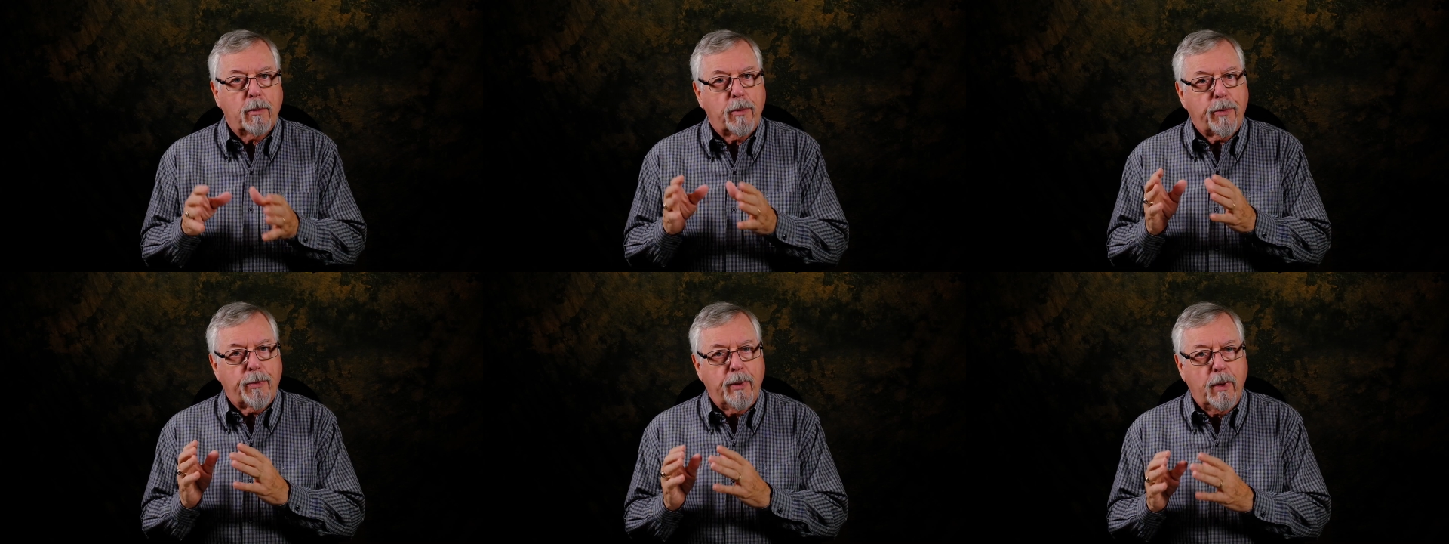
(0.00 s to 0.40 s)

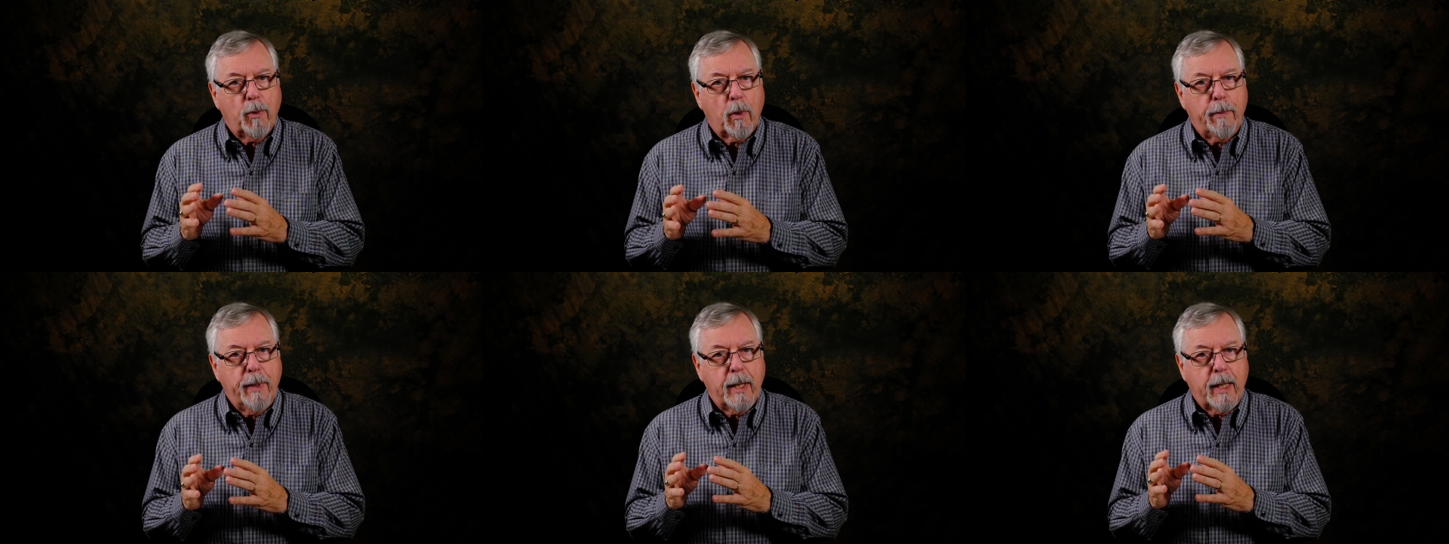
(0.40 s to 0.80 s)
3
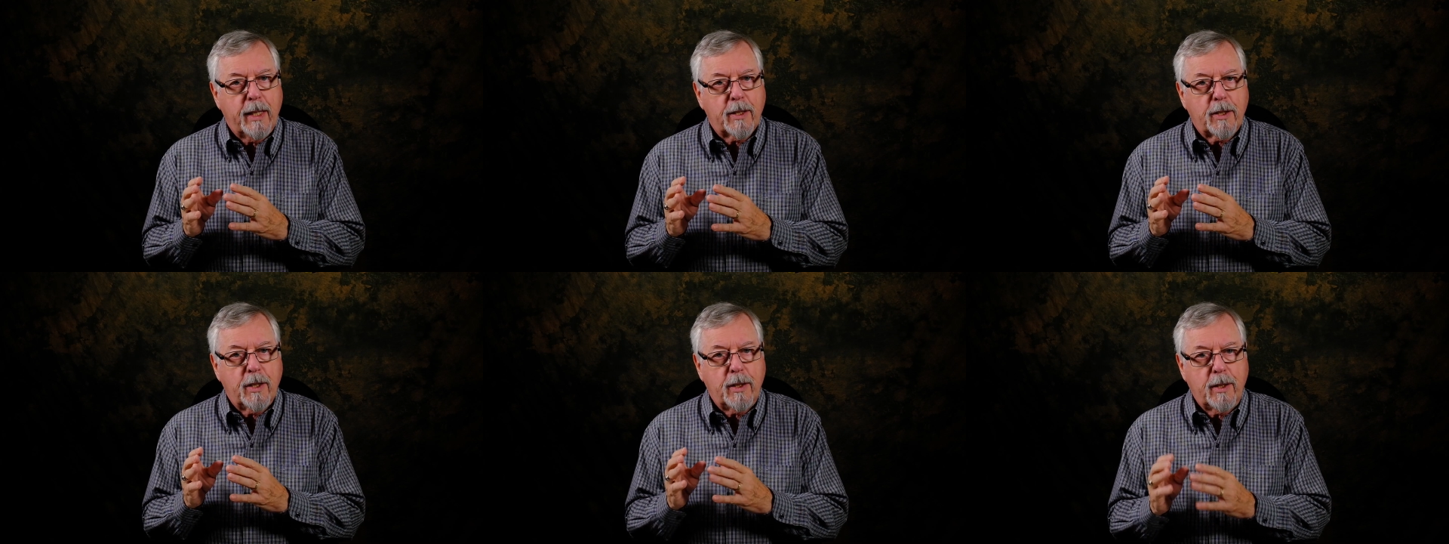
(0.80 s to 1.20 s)
will be
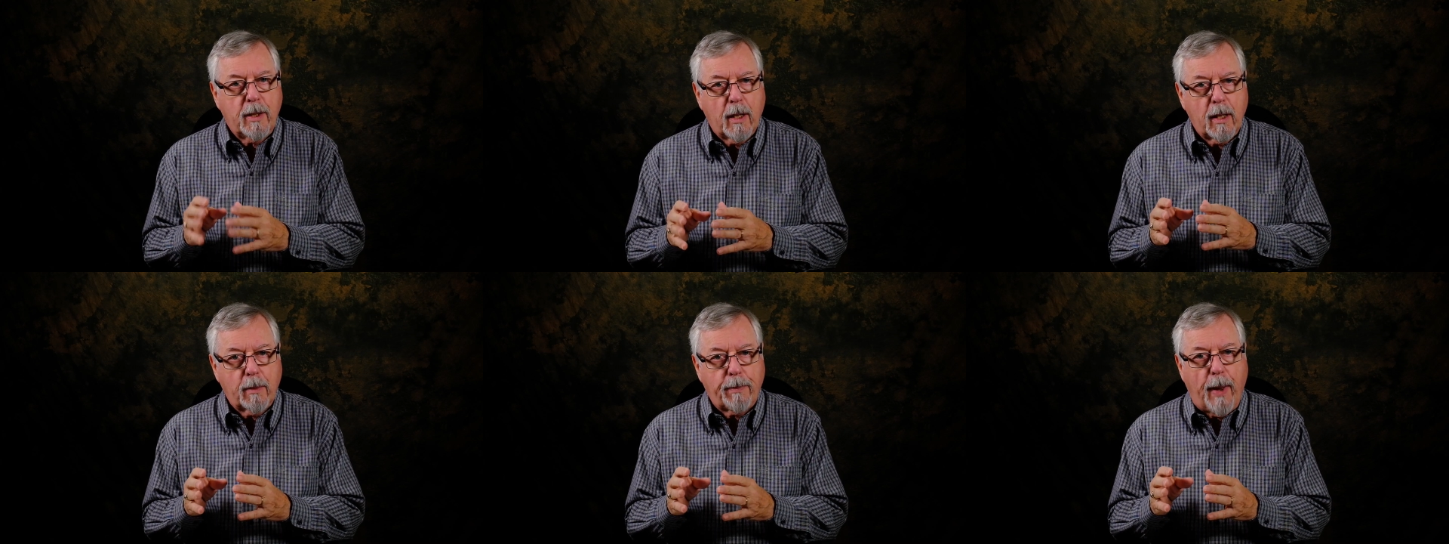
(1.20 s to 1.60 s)
against a
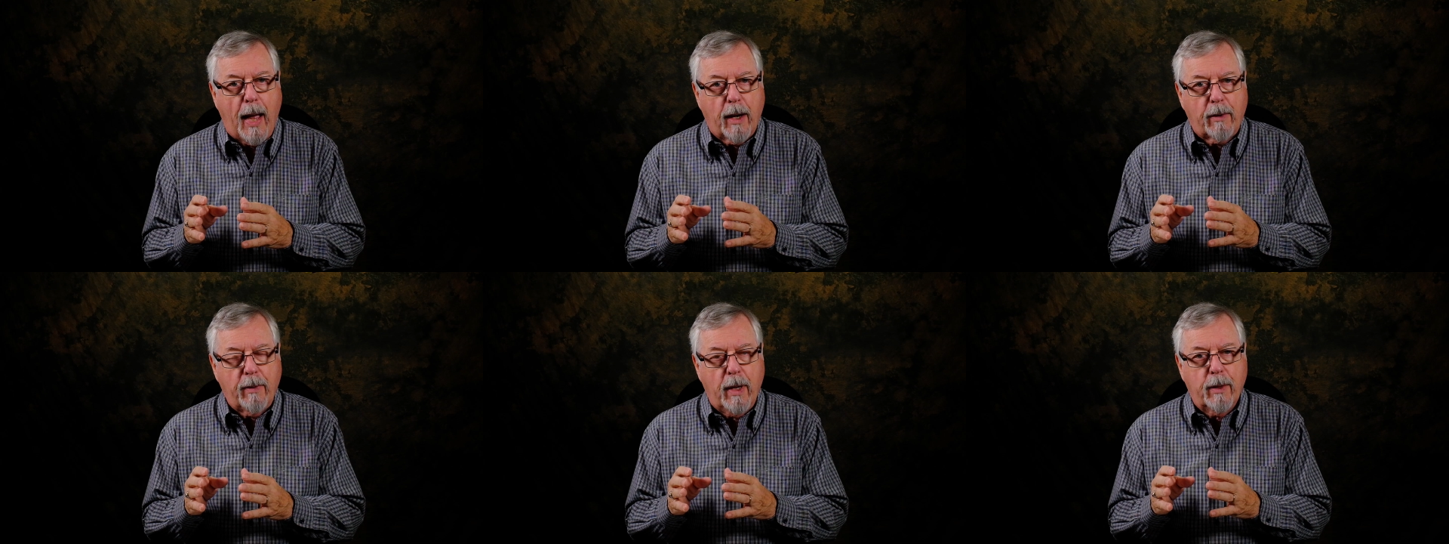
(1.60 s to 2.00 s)
dark
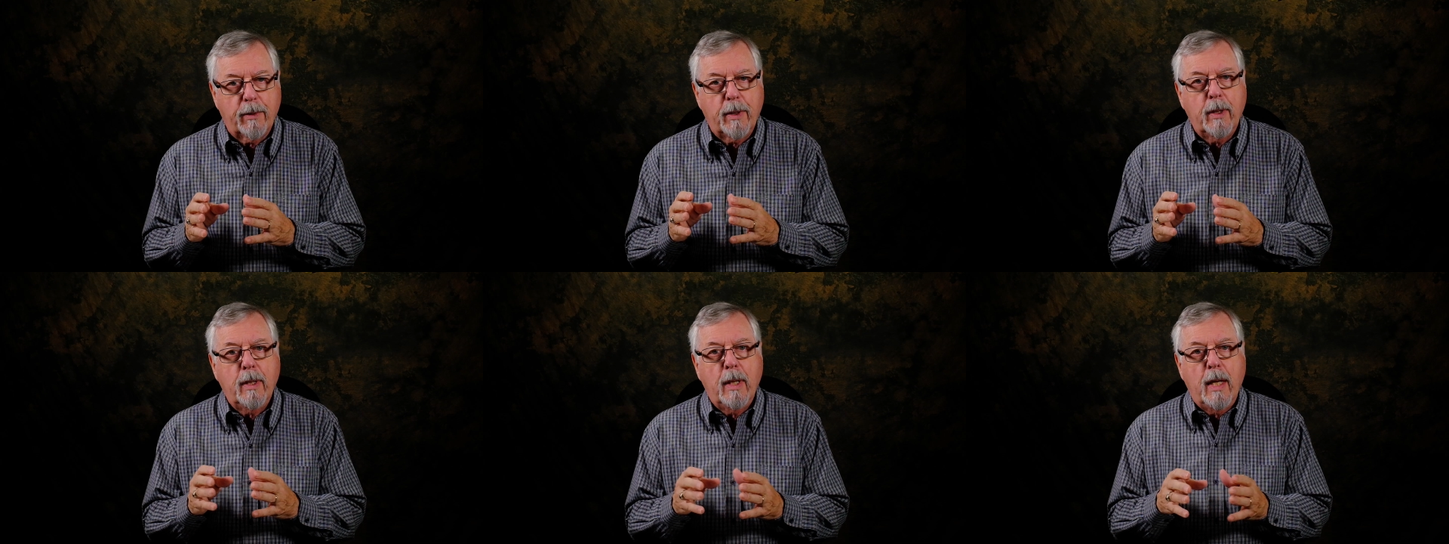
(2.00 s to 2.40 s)
background.